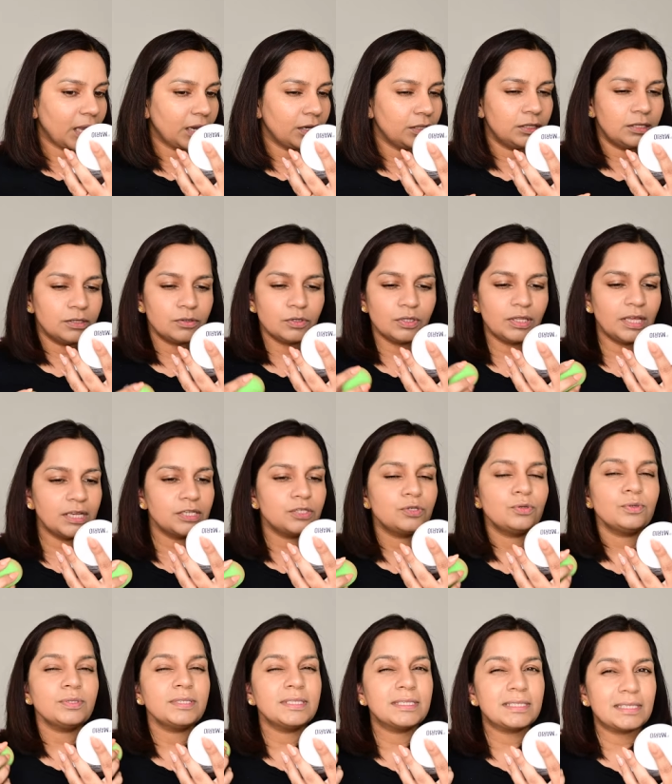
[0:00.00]
The, there's
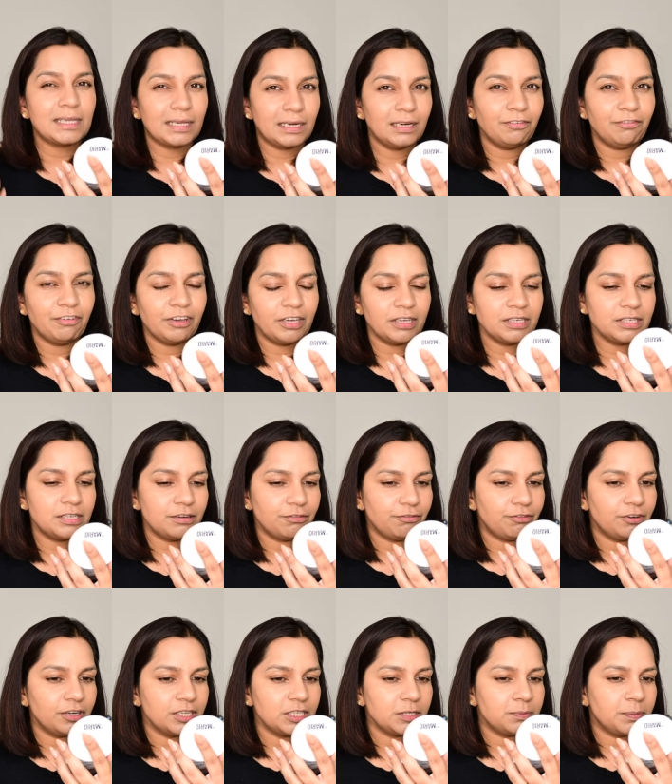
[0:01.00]
no significant
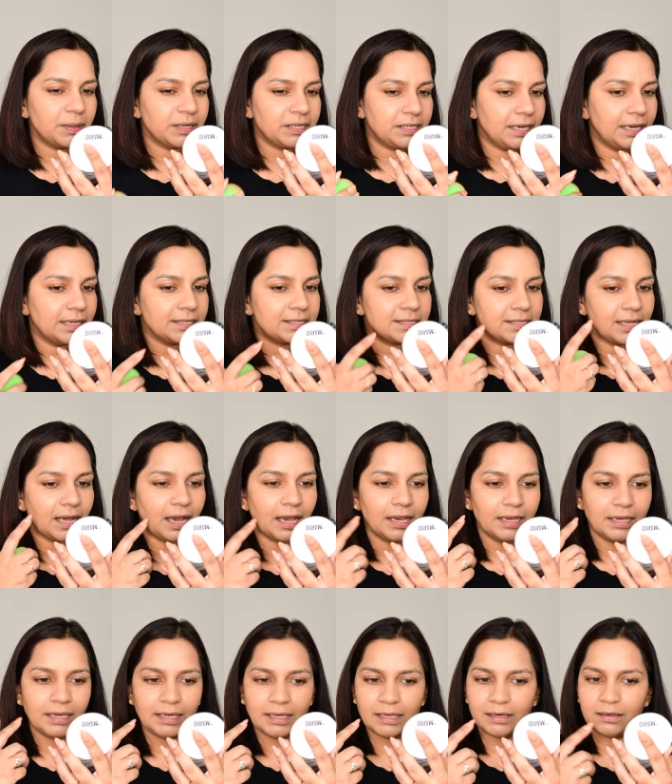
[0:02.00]
difference, but yes, I
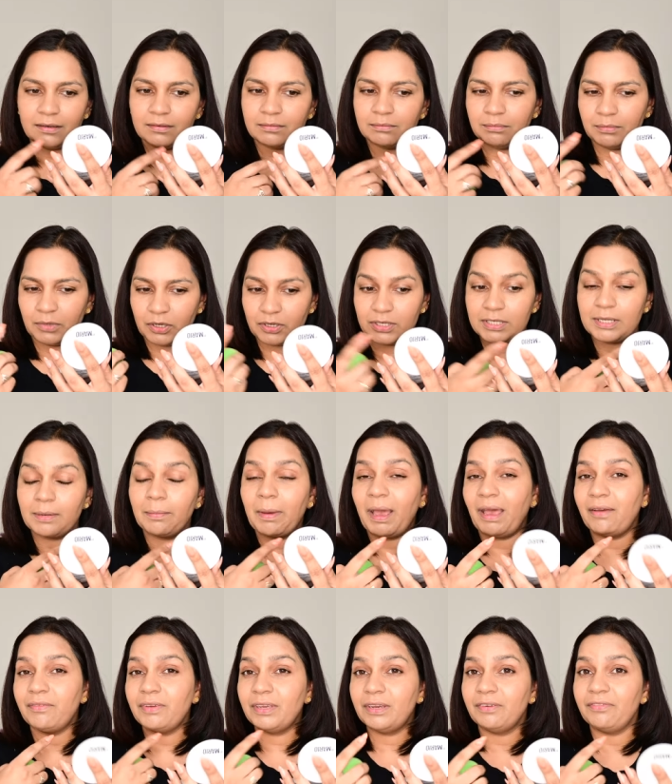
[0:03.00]
can, because I'm
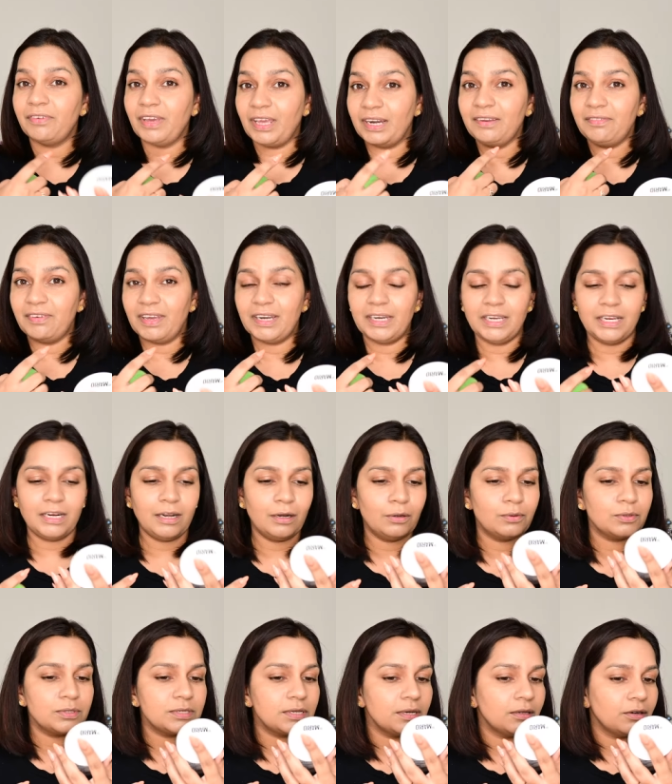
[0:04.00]
having a very, very
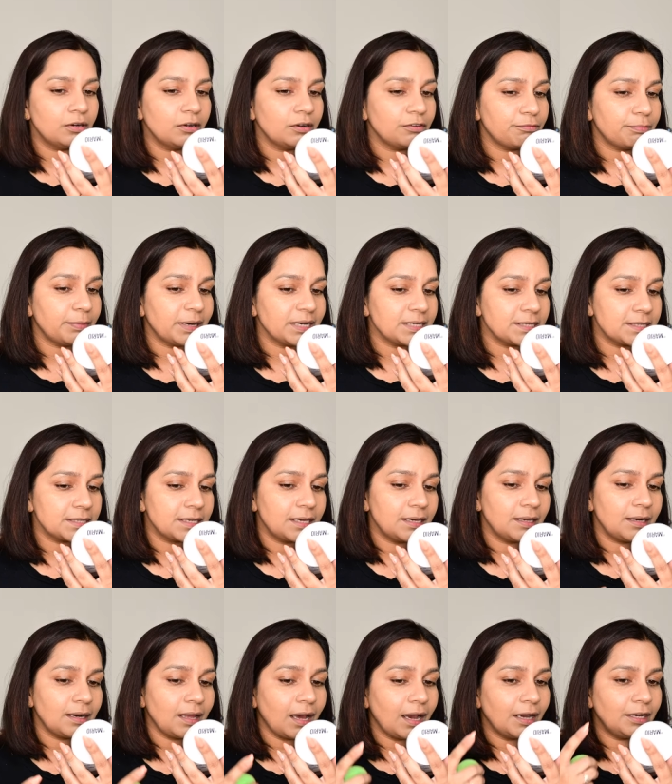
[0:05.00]
close look of my
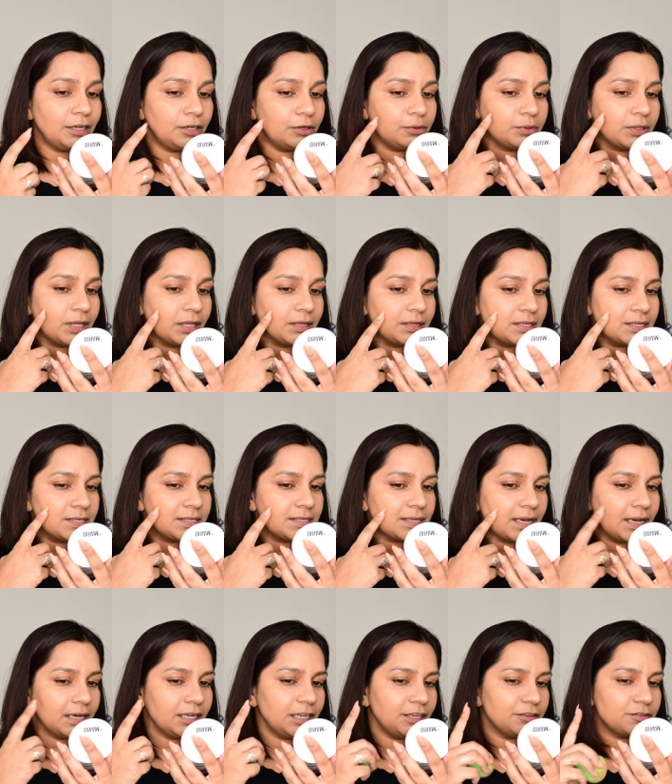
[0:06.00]
skin, I know that this
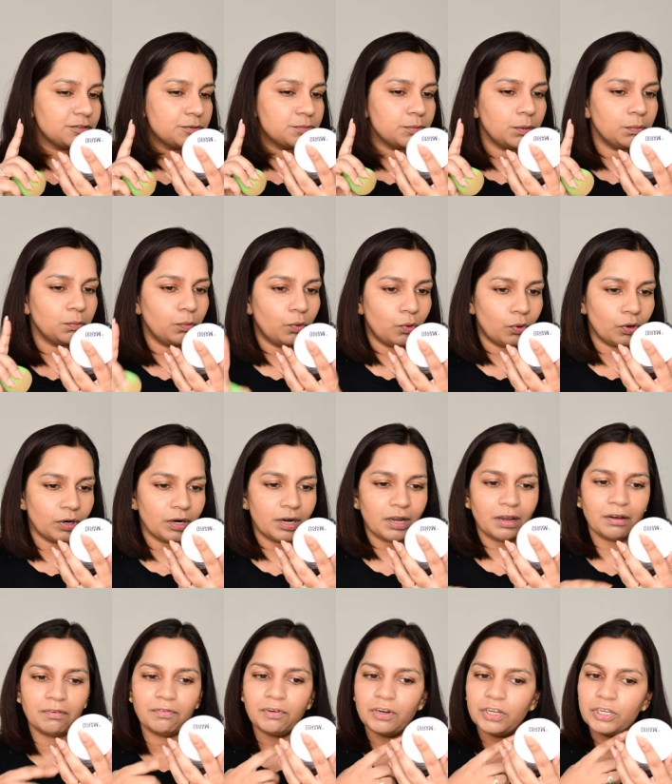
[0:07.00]
side gives me more
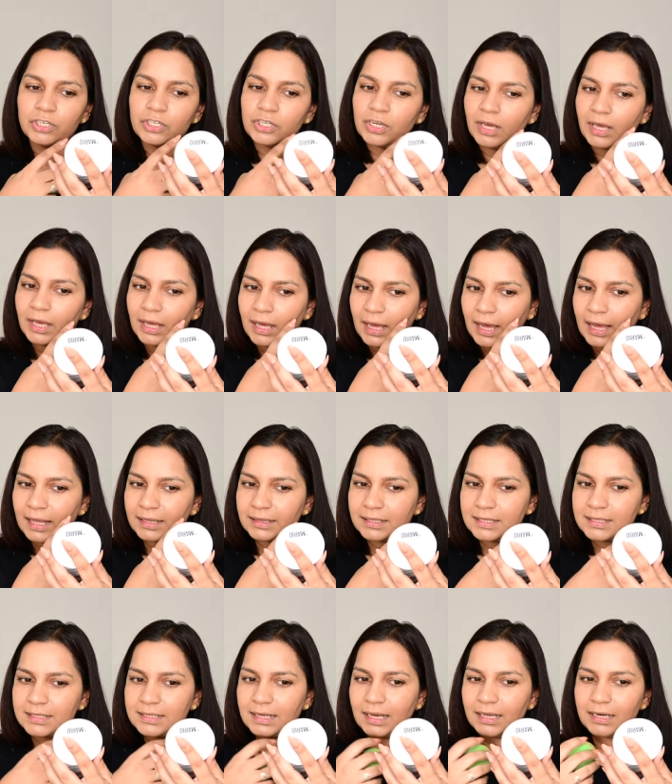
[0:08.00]
coverage and
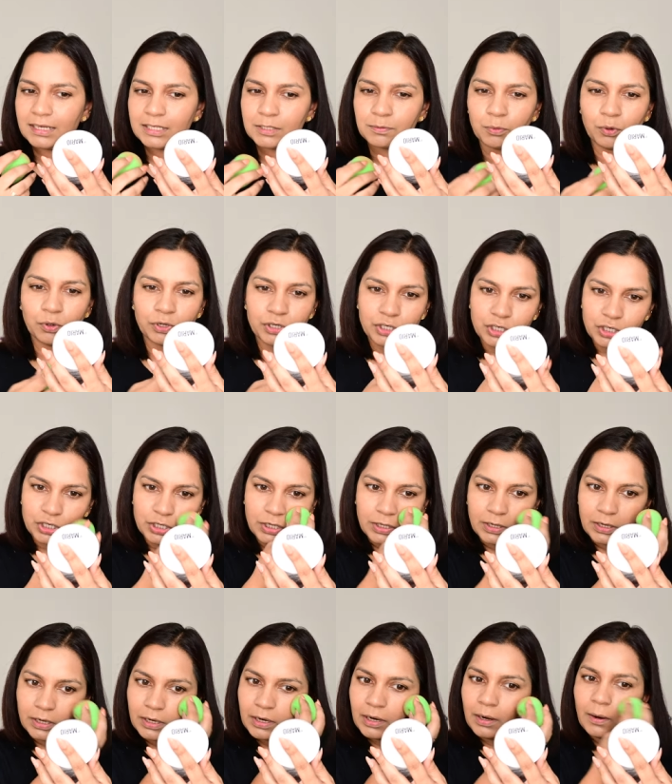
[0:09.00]
this side it's more
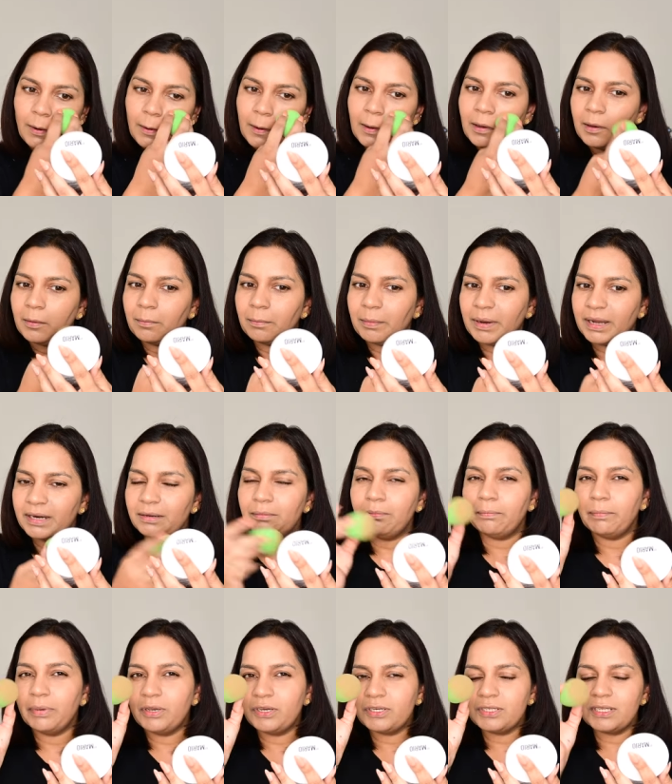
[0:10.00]
sheer.
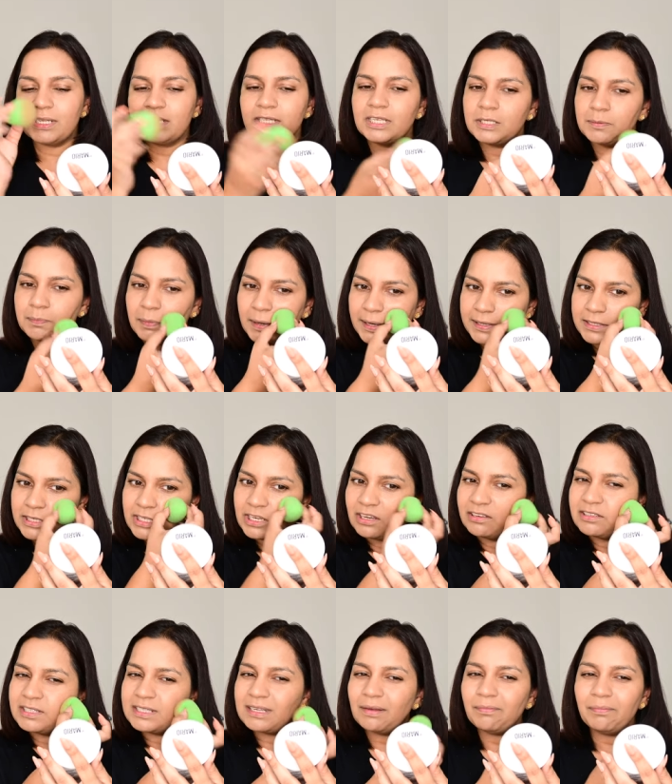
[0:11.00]
But because it's a sponge, I
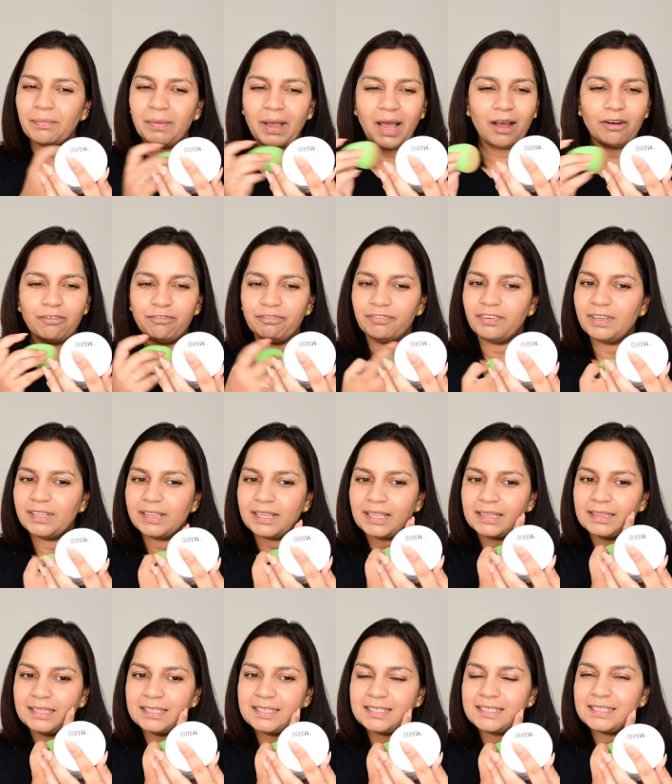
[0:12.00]
somehow feel
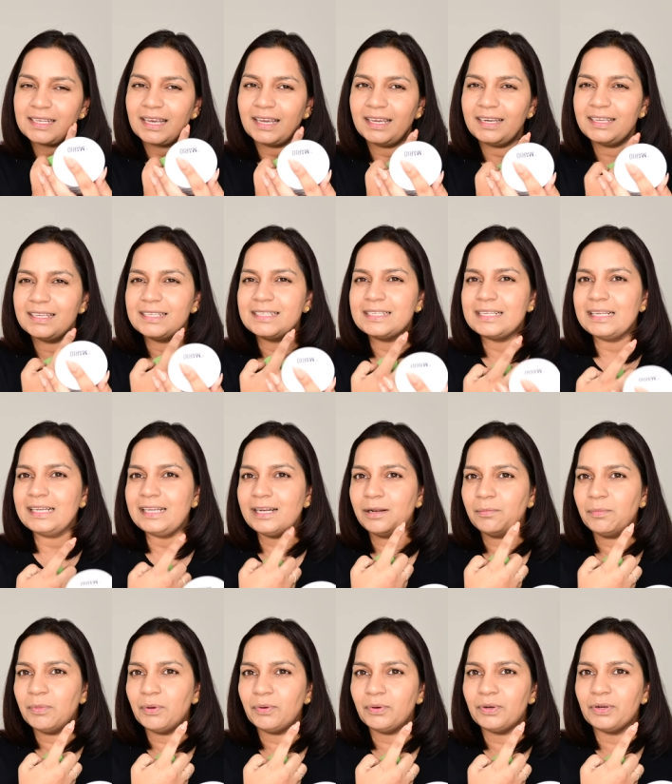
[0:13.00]
that this side is a little
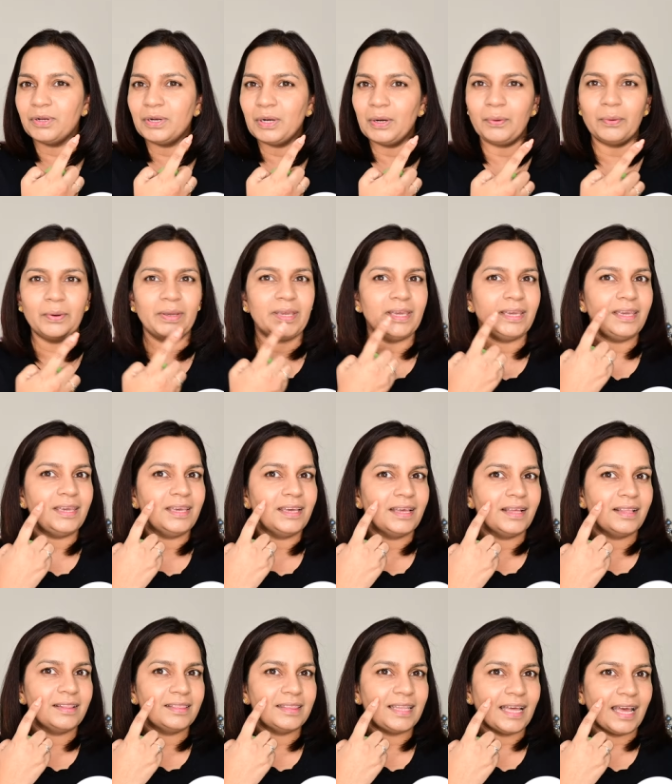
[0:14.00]
more glowy
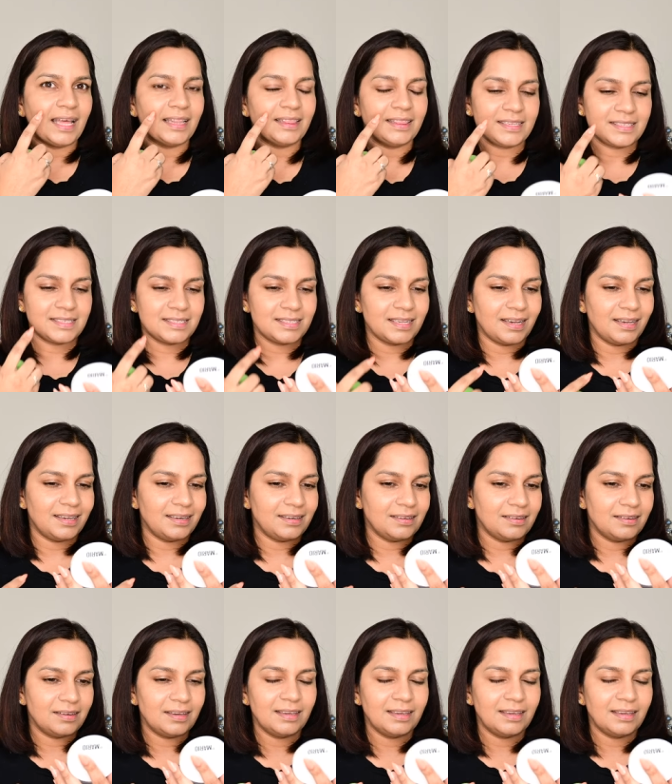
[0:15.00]
than this side.